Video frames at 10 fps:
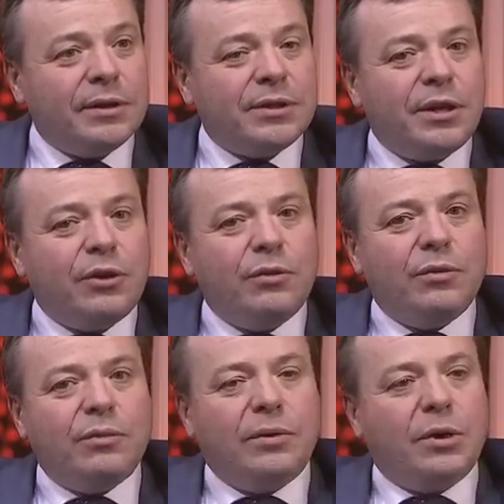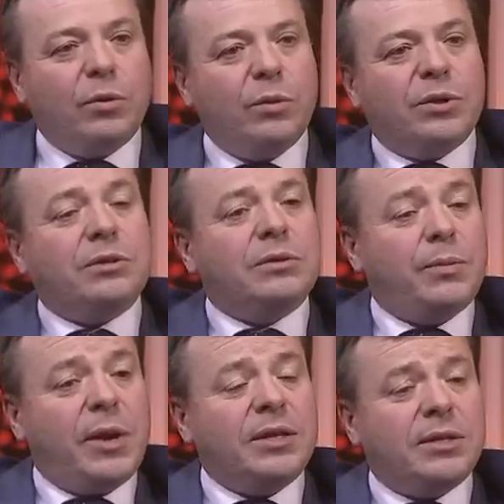And so, you know, we were
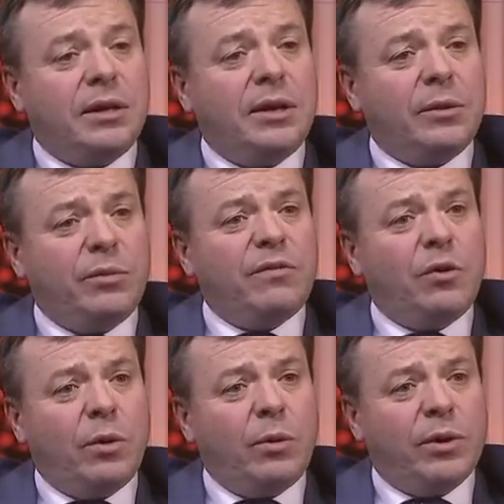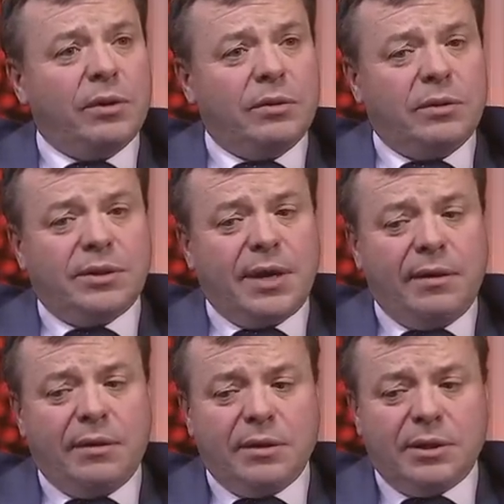debating earlier before, weren't we,
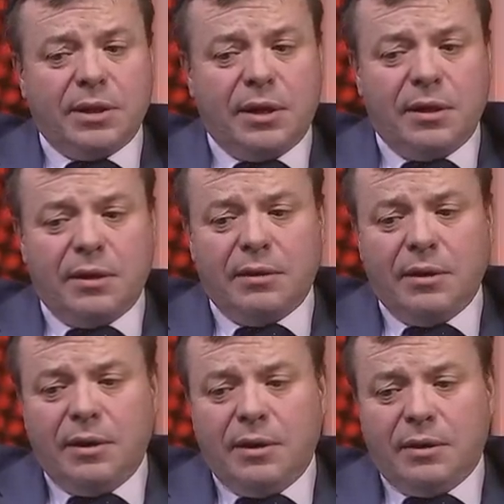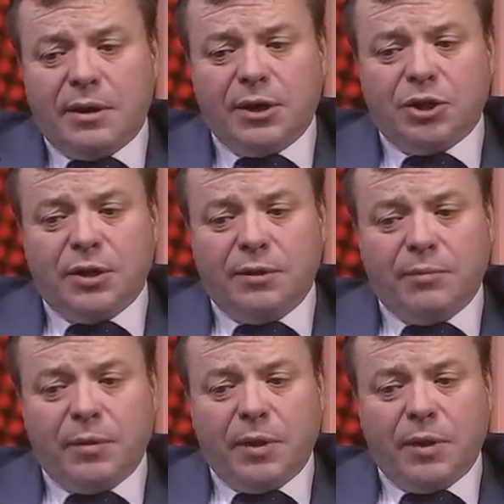saying that, that actually